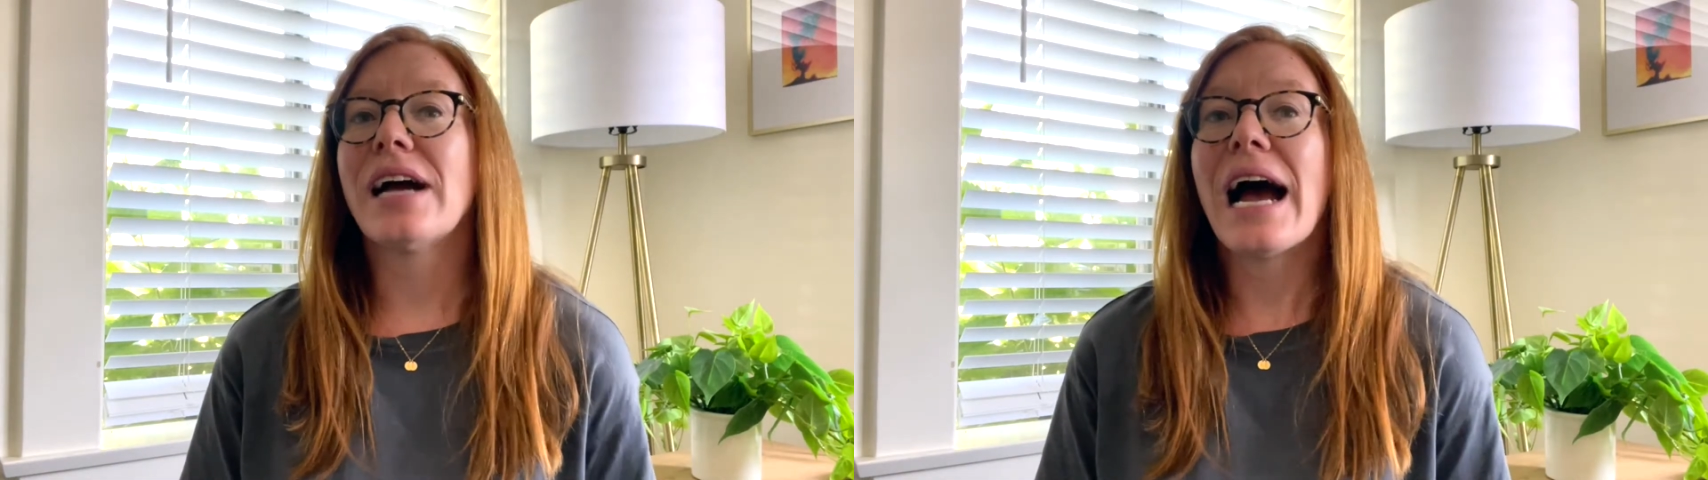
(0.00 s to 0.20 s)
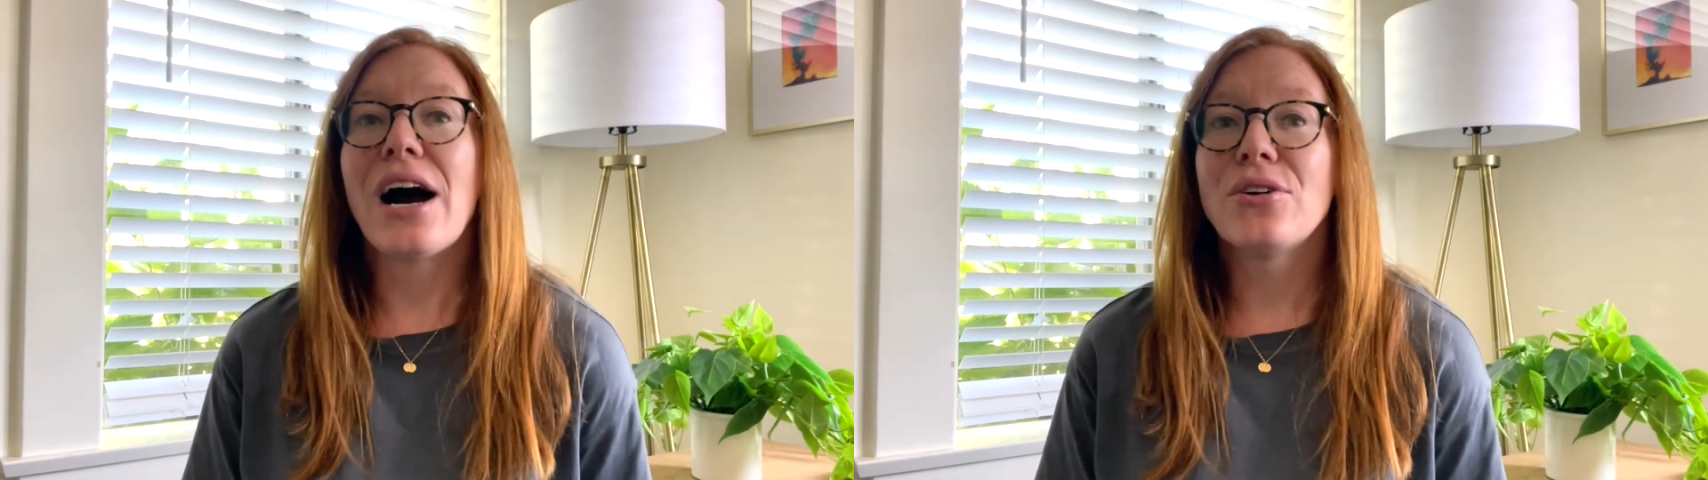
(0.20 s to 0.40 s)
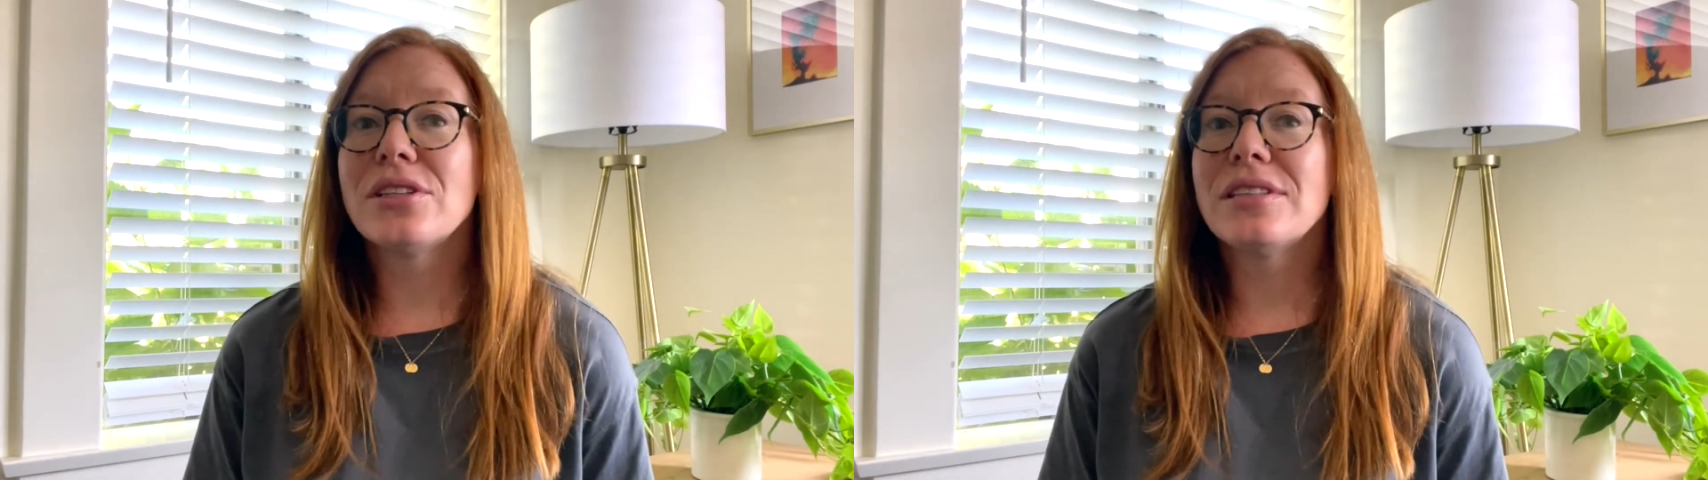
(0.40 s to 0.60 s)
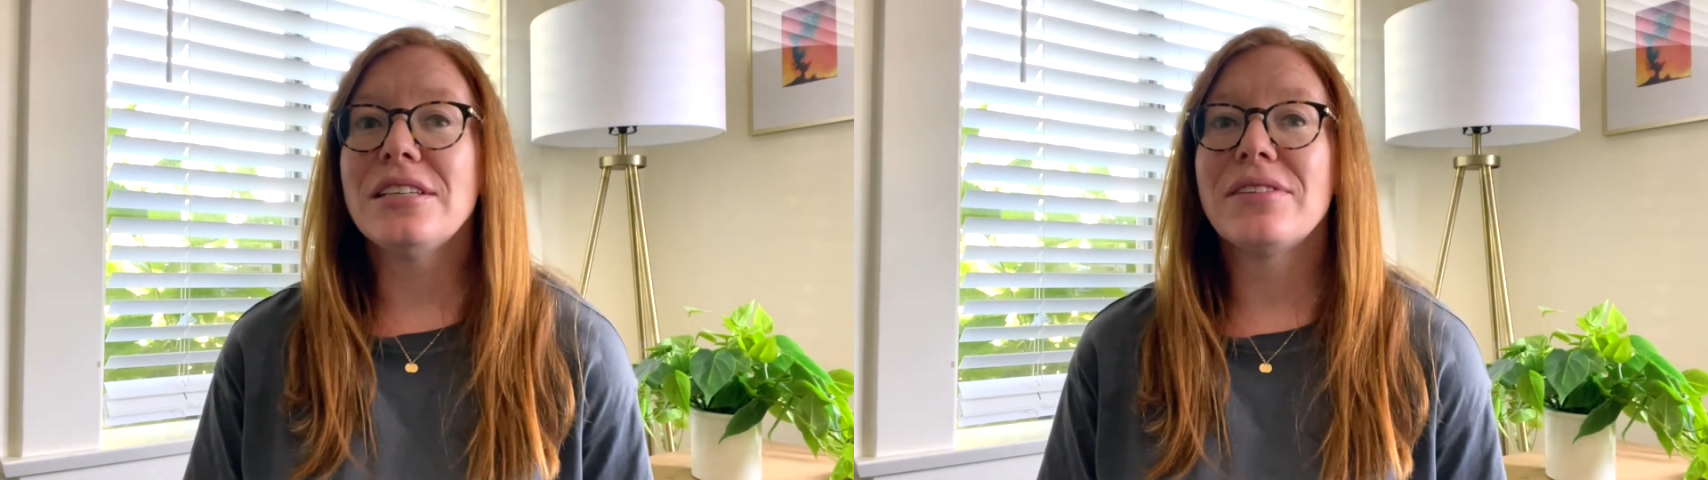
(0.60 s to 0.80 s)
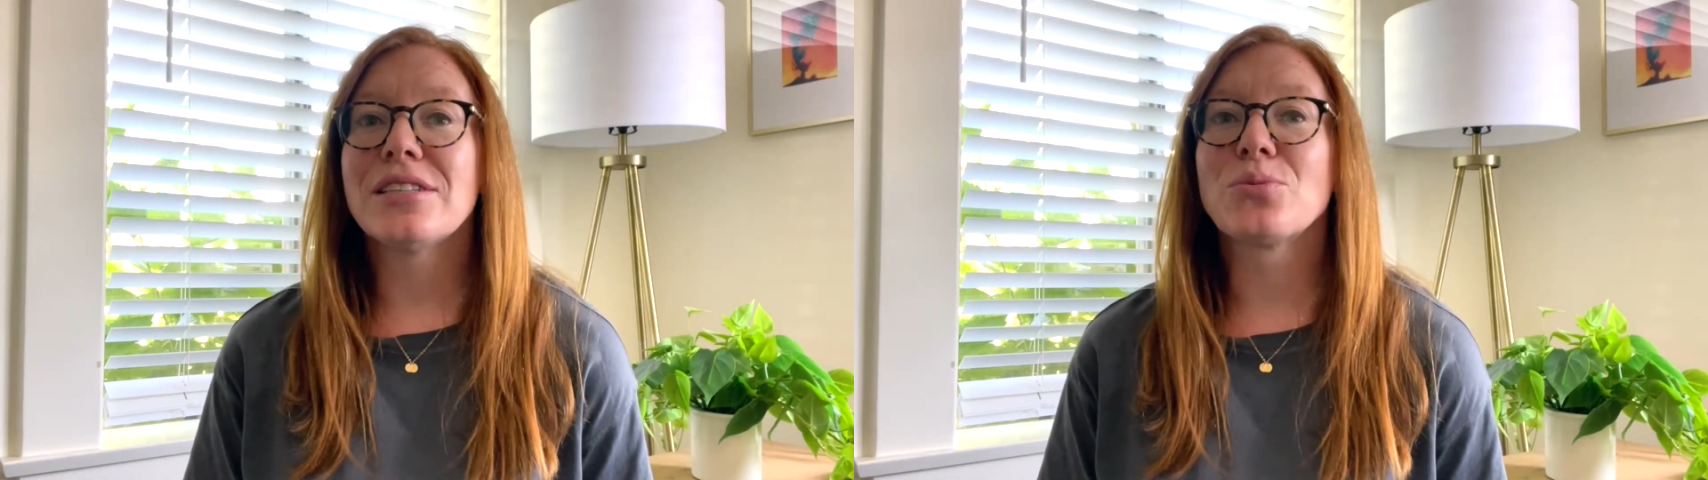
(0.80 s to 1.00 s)
how the
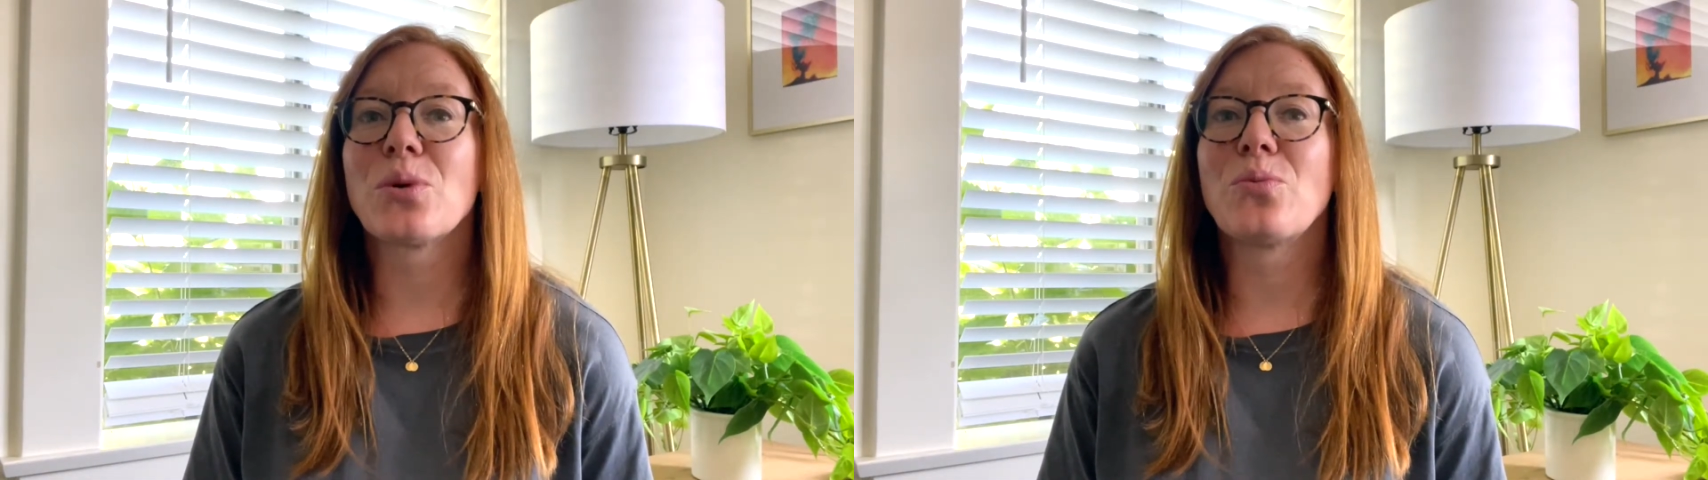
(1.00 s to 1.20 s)
Levites were